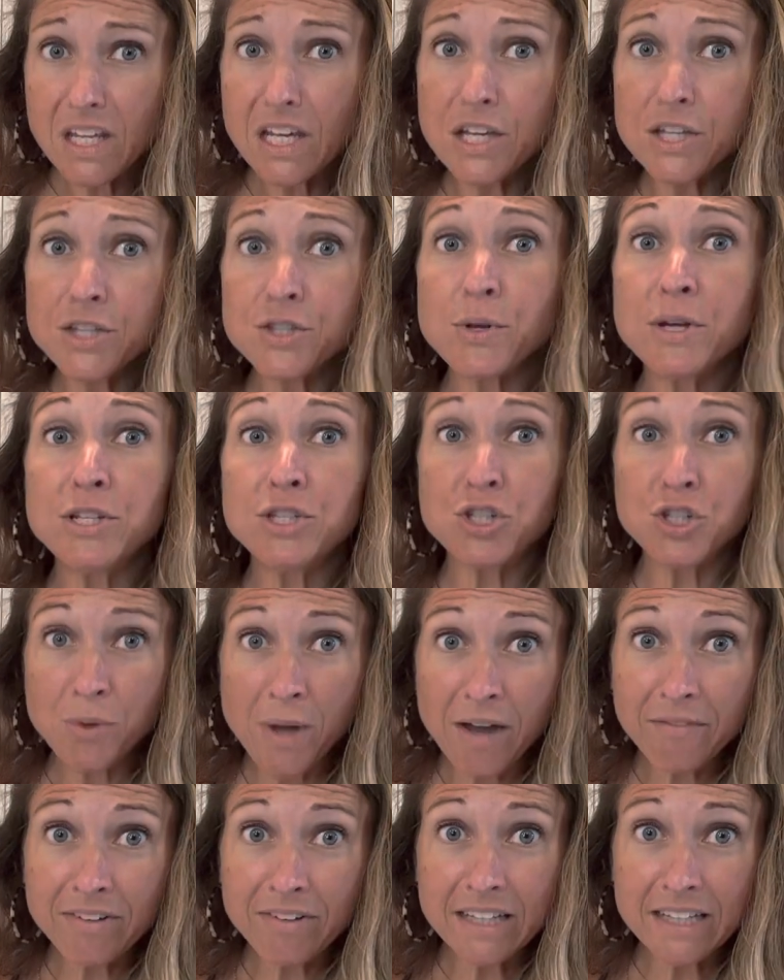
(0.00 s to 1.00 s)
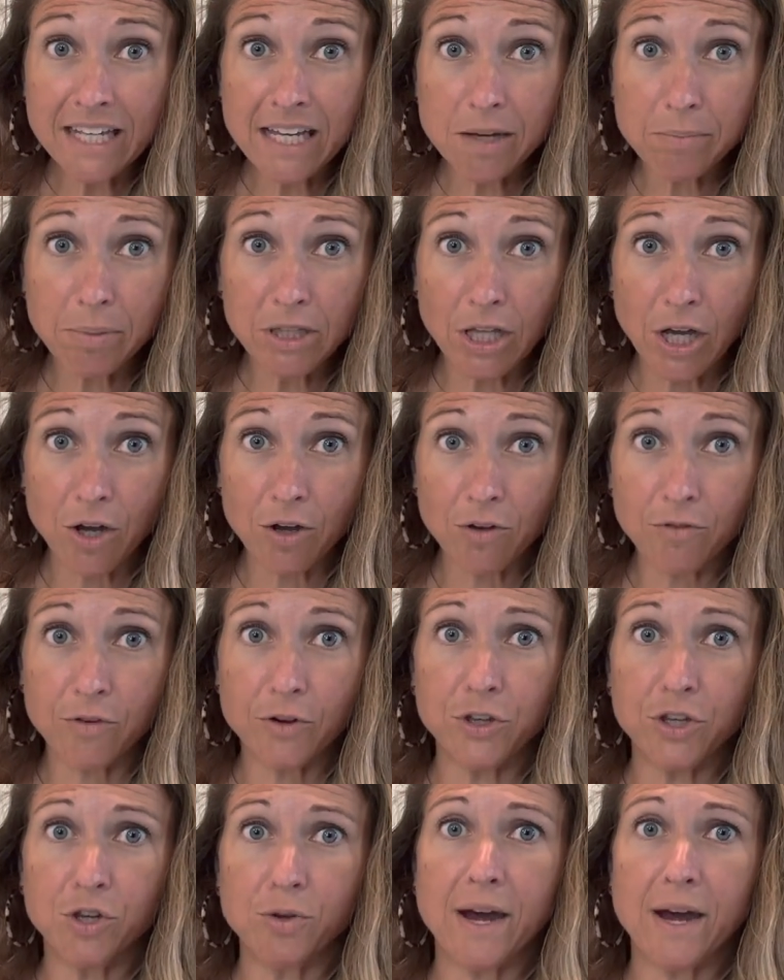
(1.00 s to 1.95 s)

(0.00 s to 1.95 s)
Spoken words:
So I do have a link below for you